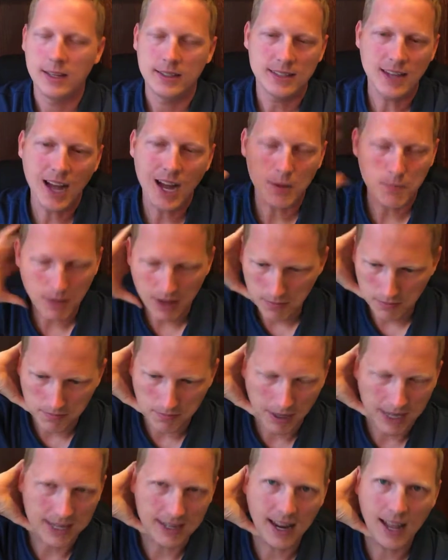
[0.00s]
Doc,
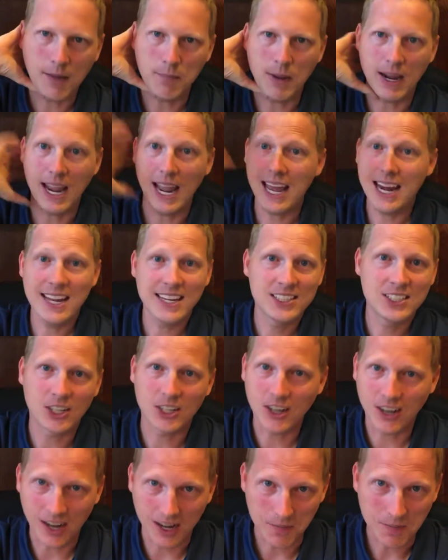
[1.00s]
my headaches are
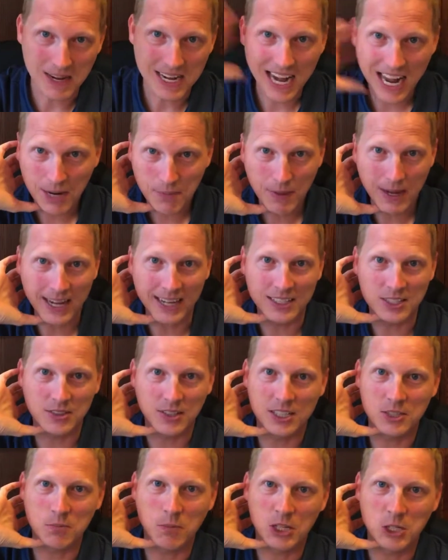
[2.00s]
gone. My neck pain
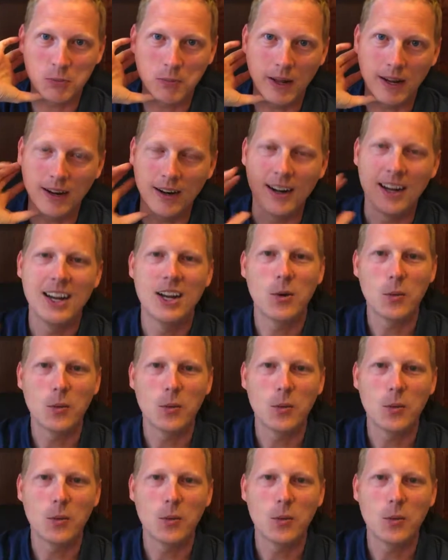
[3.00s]
is much better.